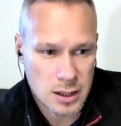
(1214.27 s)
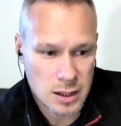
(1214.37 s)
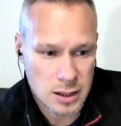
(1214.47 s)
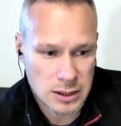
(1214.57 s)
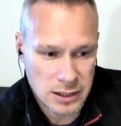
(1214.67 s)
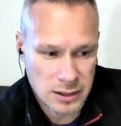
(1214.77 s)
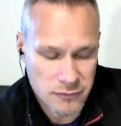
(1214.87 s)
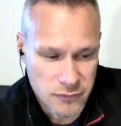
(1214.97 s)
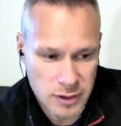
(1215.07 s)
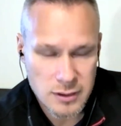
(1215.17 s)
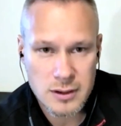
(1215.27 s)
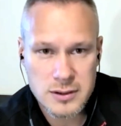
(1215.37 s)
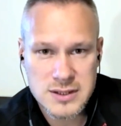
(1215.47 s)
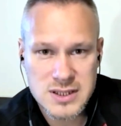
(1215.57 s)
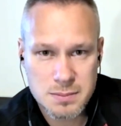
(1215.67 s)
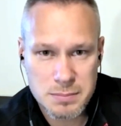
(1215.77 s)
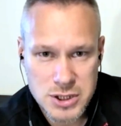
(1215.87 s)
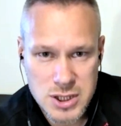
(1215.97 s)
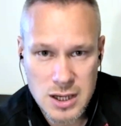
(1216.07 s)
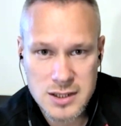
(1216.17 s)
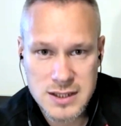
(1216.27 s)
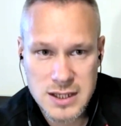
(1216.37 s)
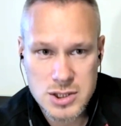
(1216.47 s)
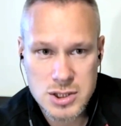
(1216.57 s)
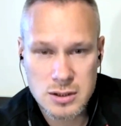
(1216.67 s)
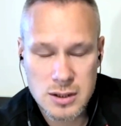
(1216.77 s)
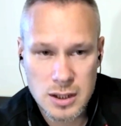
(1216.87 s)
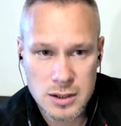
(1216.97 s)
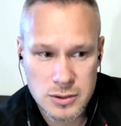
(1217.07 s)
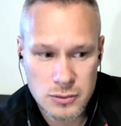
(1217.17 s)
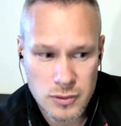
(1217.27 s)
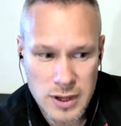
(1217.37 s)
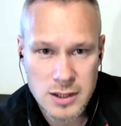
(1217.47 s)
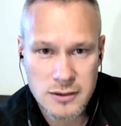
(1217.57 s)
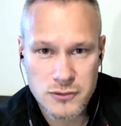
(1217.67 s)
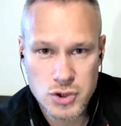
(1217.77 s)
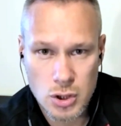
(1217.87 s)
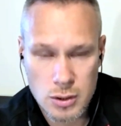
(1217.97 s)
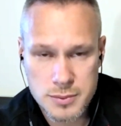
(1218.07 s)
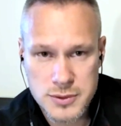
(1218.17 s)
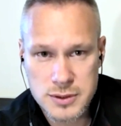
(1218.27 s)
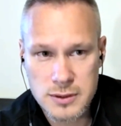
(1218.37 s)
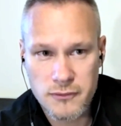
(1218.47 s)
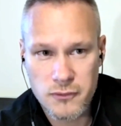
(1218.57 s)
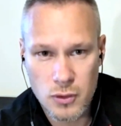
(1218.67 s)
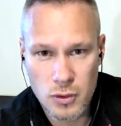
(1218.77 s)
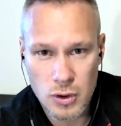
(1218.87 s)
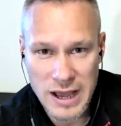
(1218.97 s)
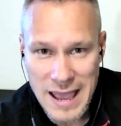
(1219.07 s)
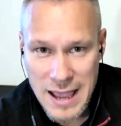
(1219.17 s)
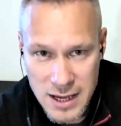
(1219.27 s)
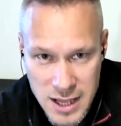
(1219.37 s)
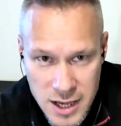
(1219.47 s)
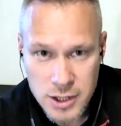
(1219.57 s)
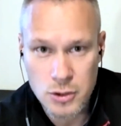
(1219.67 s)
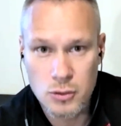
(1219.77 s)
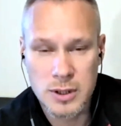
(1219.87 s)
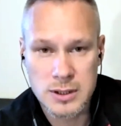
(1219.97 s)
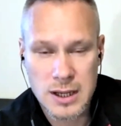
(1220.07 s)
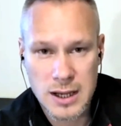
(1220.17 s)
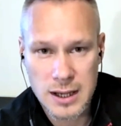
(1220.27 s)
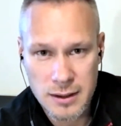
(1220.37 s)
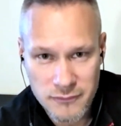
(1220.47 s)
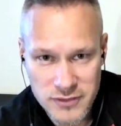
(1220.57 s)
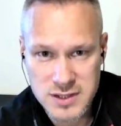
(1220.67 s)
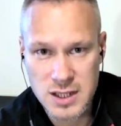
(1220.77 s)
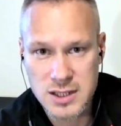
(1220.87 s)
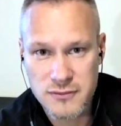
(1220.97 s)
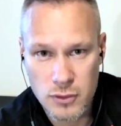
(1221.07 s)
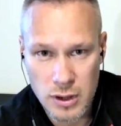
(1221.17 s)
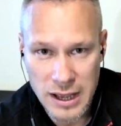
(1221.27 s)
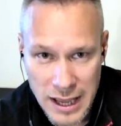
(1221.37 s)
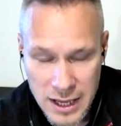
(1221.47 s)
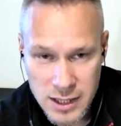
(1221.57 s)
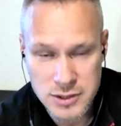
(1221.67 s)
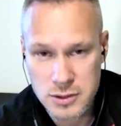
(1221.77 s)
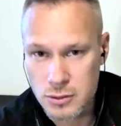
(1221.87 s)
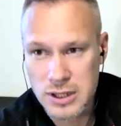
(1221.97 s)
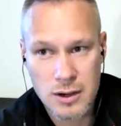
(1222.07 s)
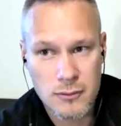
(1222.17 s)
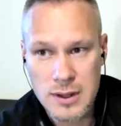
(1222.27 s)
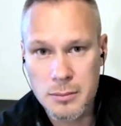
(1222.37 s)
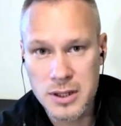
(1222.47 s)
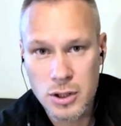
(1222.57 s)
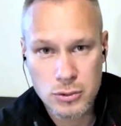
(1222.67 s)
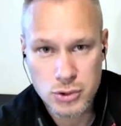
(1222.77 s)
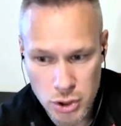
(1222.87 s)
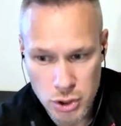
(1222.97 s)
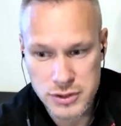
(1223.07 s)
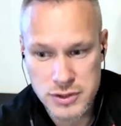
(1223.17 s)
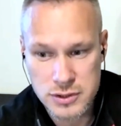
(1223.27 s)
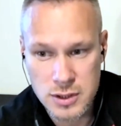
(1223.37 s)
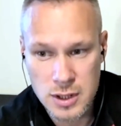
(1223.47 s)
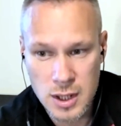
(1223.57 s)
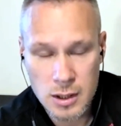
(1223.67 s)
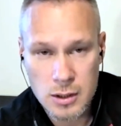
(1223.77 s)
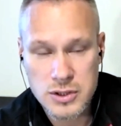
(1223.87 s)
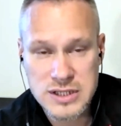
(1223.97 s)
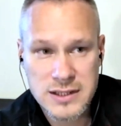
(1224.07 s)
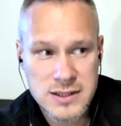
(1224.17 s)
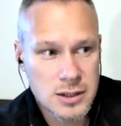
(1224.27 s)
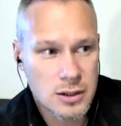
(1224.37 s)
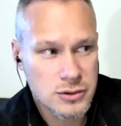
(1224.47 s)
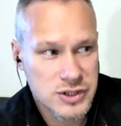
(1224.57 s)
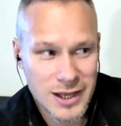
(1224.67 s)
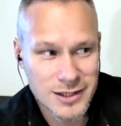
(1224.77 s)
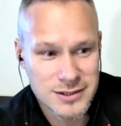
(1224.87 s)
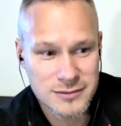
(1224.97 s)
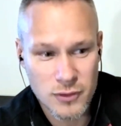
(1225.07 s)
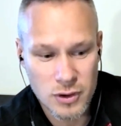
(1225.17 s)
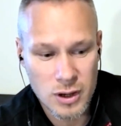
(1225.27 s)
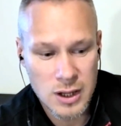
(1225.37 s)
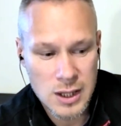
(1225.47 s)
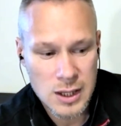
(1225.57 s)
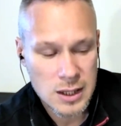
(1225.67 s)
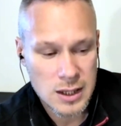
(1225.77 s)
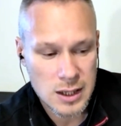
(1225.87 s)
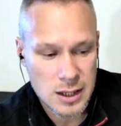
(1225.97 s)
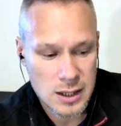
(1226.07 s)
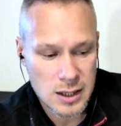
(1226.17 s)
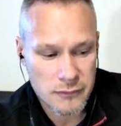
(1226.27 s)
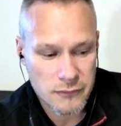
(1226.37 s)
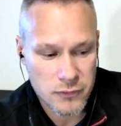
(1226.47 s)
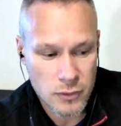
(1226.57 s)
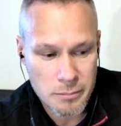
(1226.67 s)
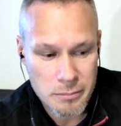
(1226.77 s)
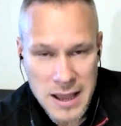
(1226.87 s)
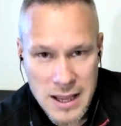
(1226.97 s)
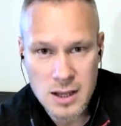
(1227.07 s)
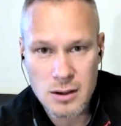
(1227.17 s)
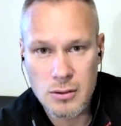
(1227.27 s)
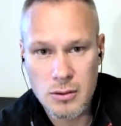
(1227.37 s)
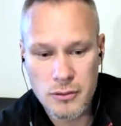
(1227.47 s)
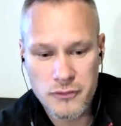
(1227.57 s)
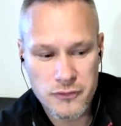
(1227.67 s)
that further specialization into creative jobs for any human, I emphasize for any, so there will be no choice, because I see no sense for for many of